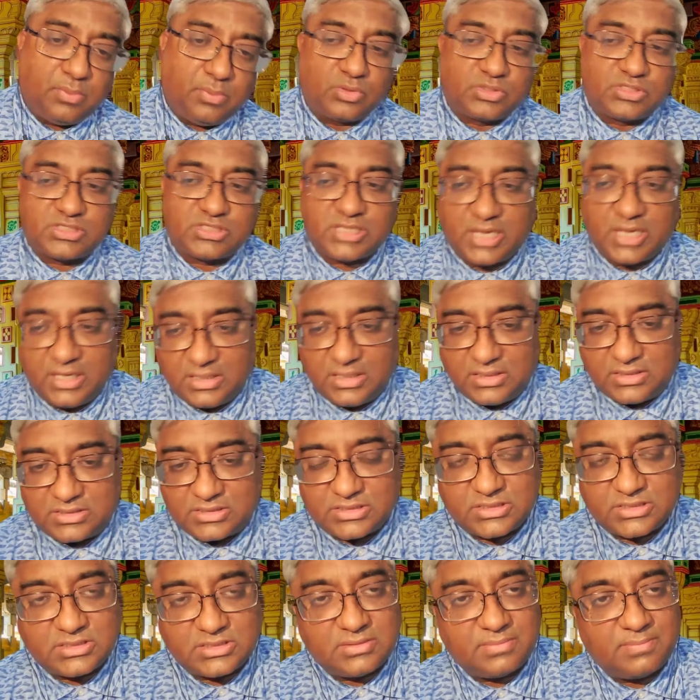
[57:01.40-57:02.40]
both
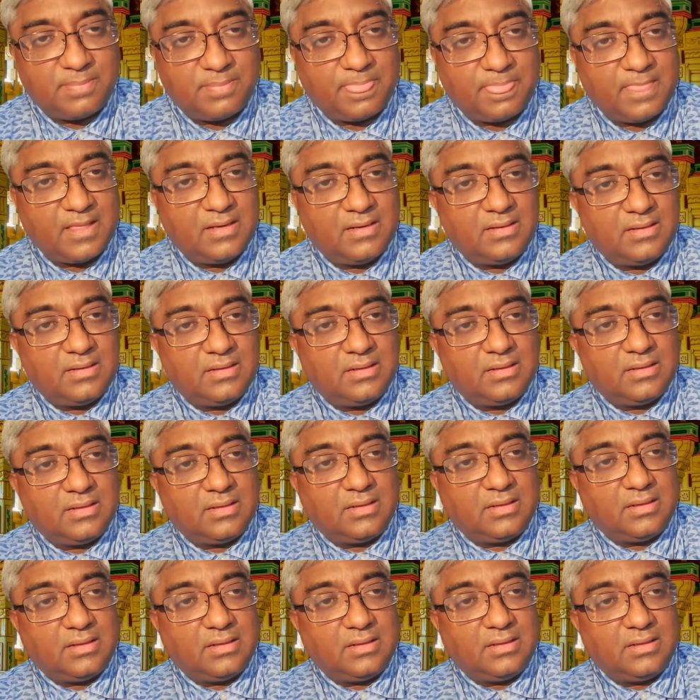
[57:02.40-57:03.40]
sides
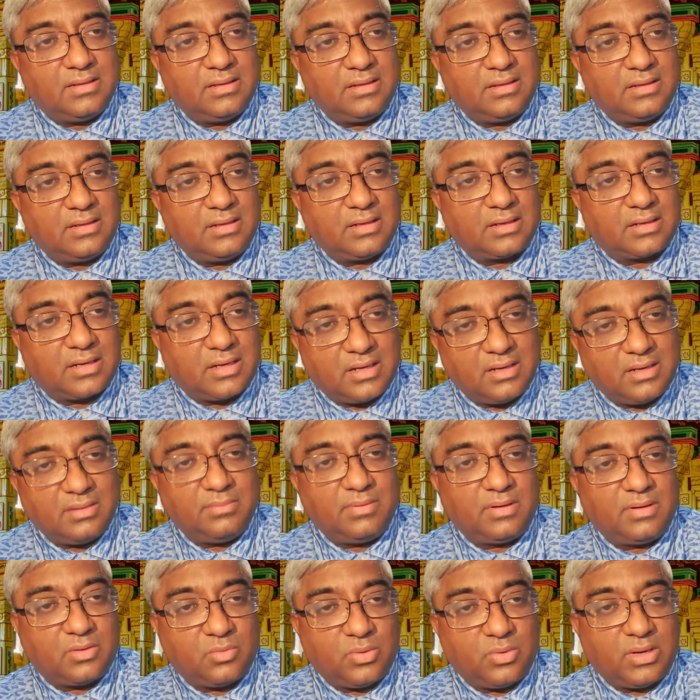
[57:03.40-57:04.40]
in an
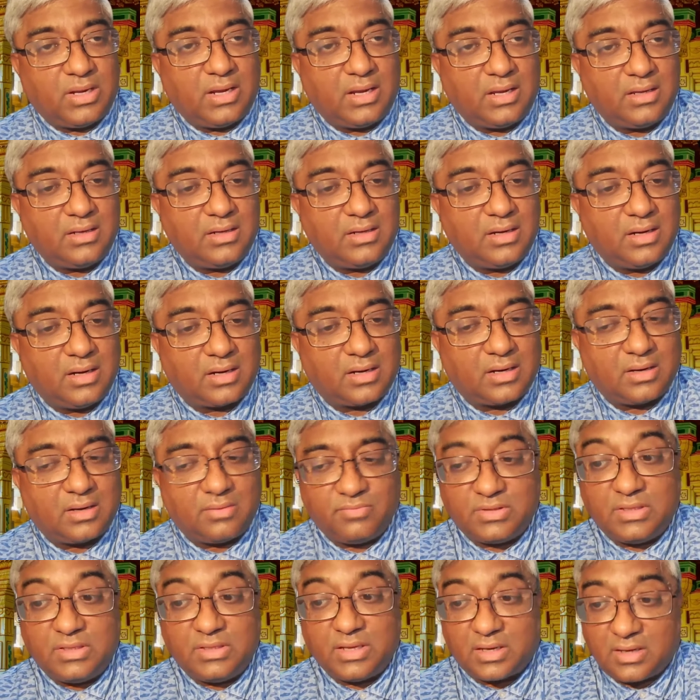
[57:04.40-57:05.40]
academic way,
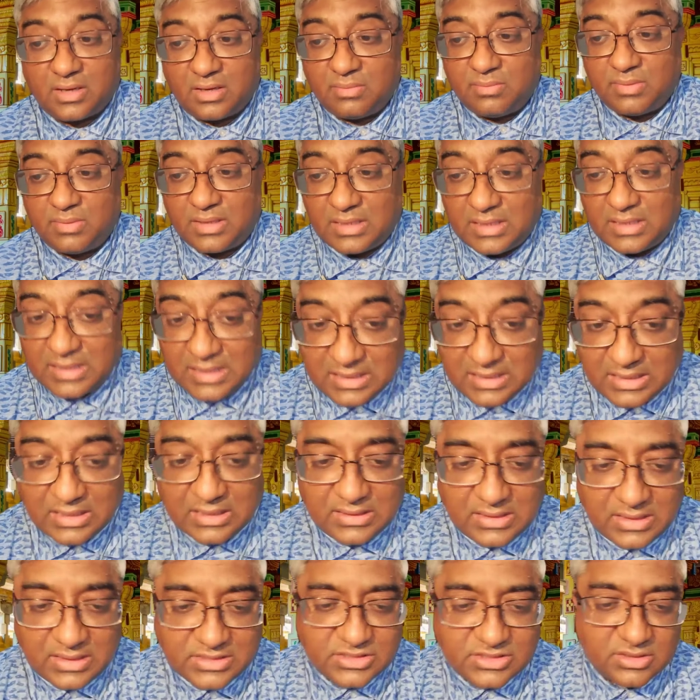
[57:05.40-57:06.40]
with the academic
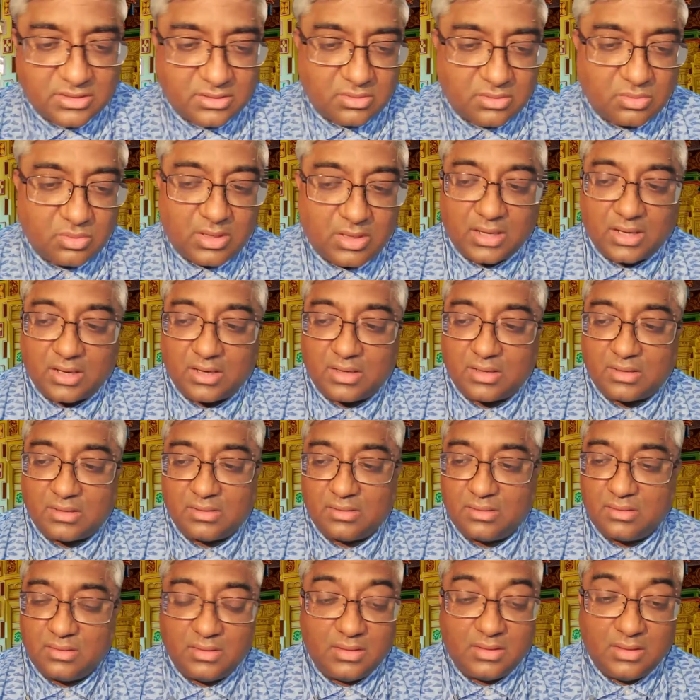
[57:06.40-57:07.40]
rigor that's required
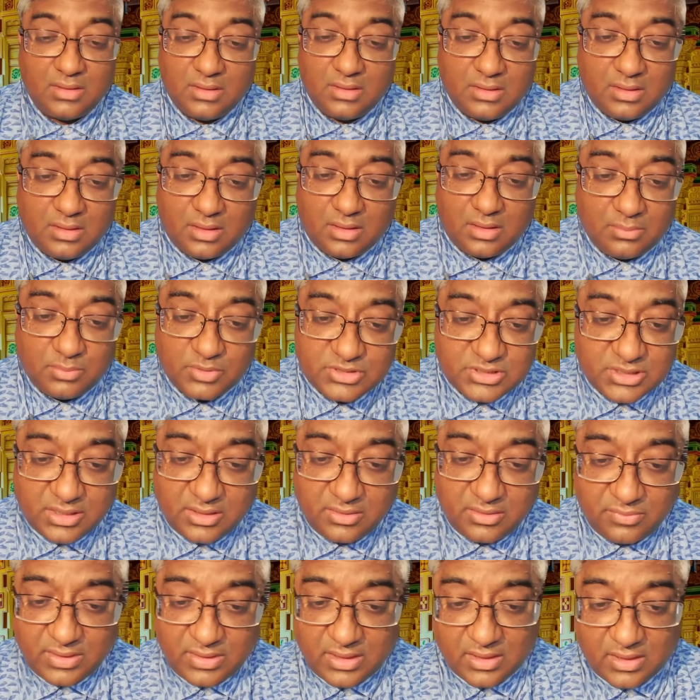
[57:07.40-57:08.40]
almost
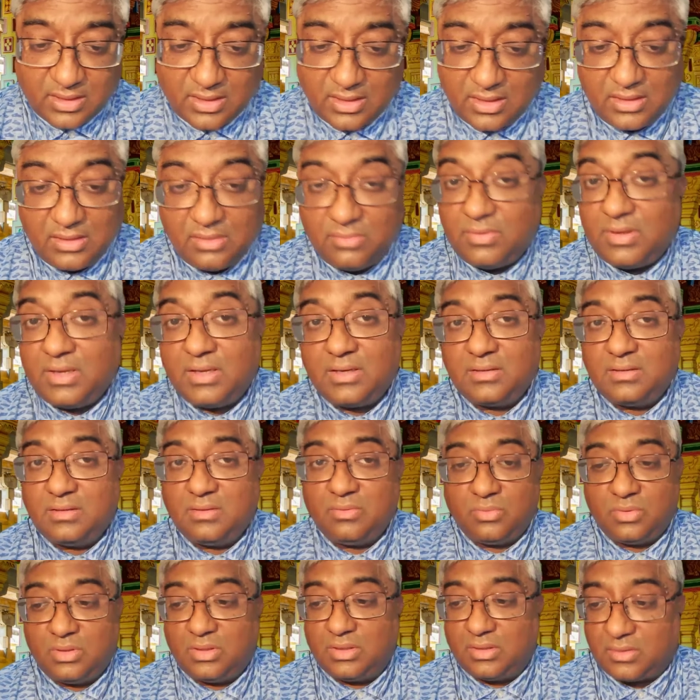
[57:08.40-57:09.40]
anywhere in
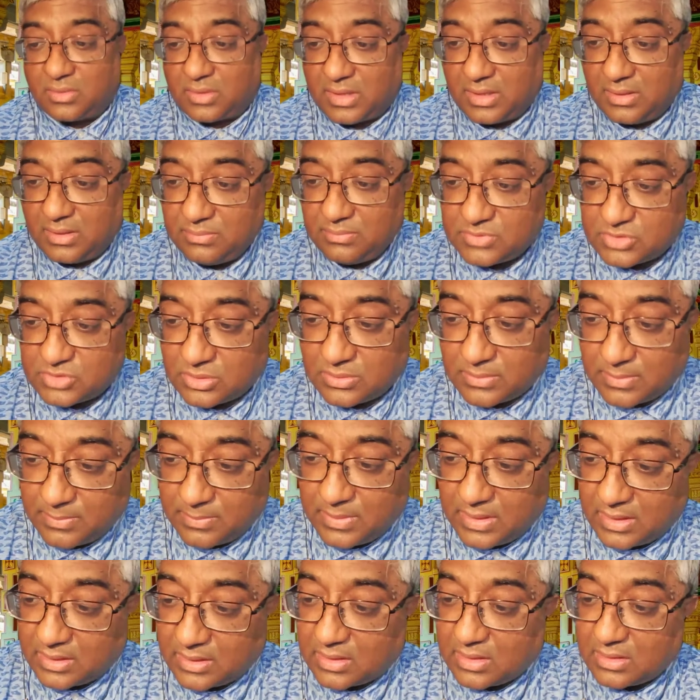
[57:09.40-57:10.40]
the world. Okay, so I
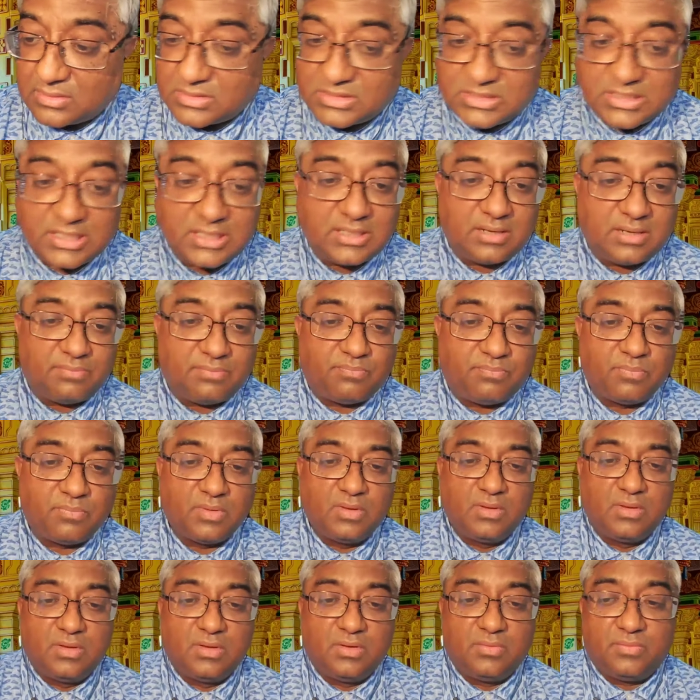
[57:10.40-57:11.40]
mean, I can say that
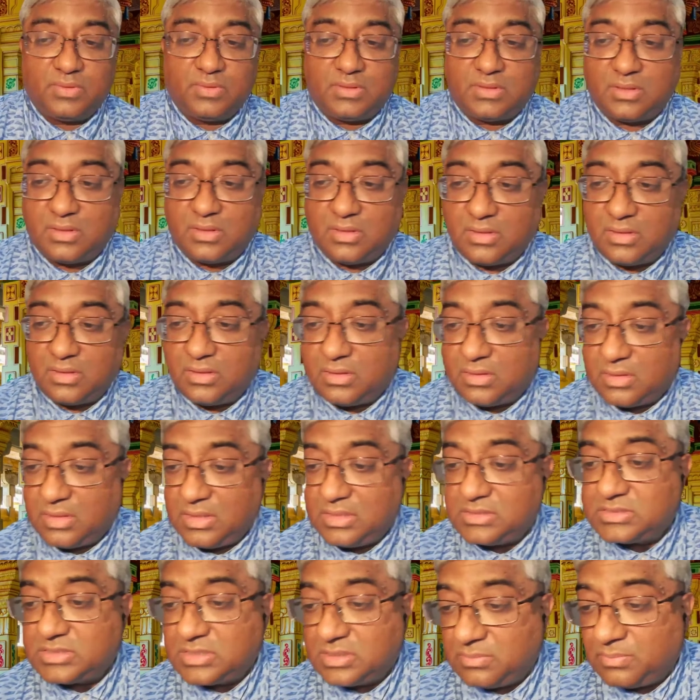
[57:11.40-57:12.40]
with a
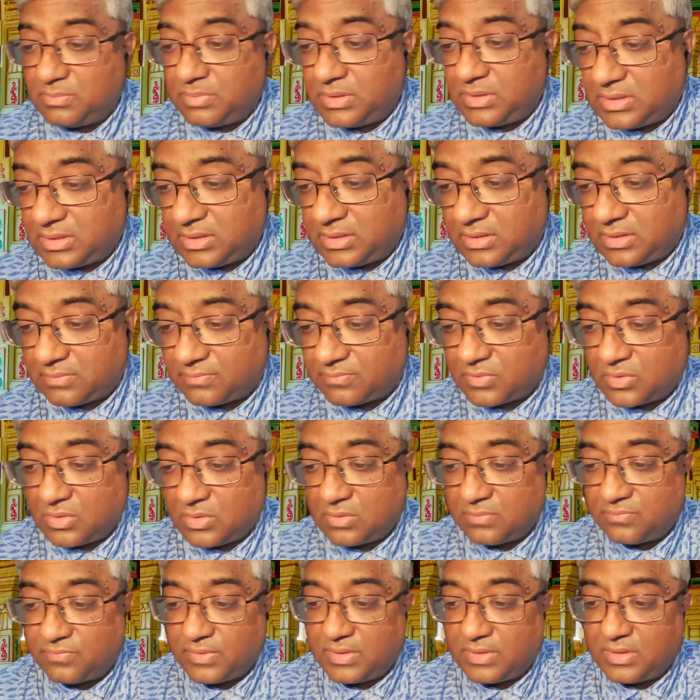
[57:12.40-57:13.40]
reasonable degree of
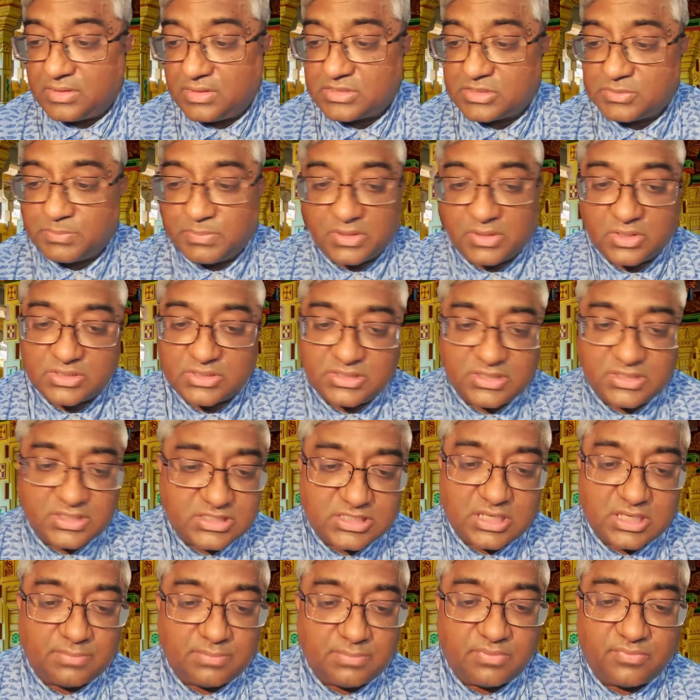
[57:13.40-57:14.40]
confidence, because
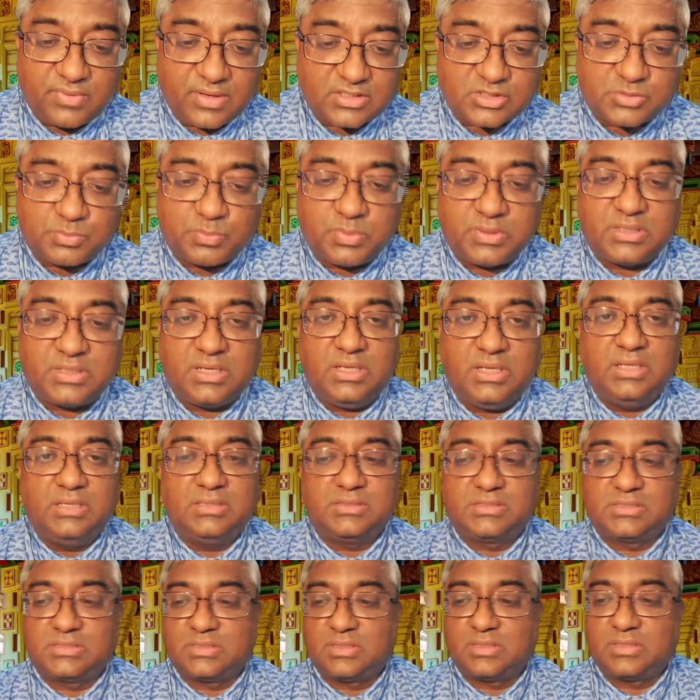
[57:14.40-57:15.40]
this type of
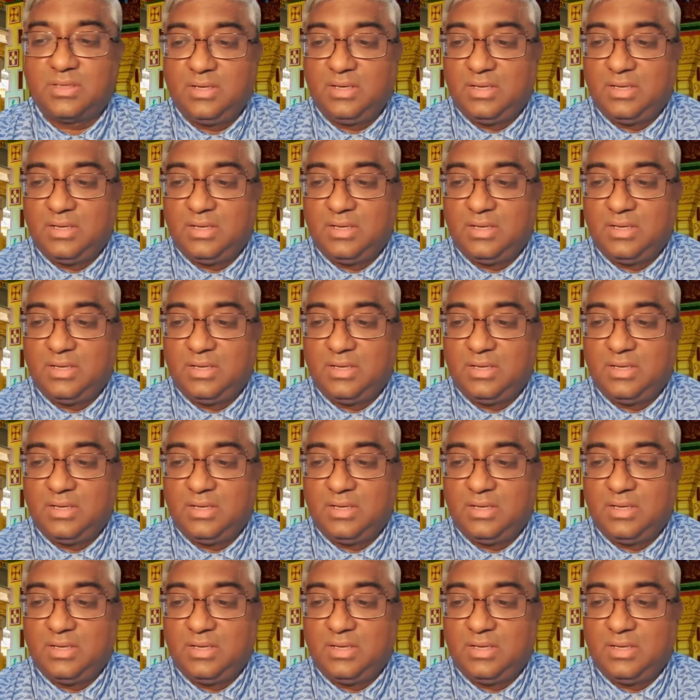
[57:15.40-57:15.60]
expertise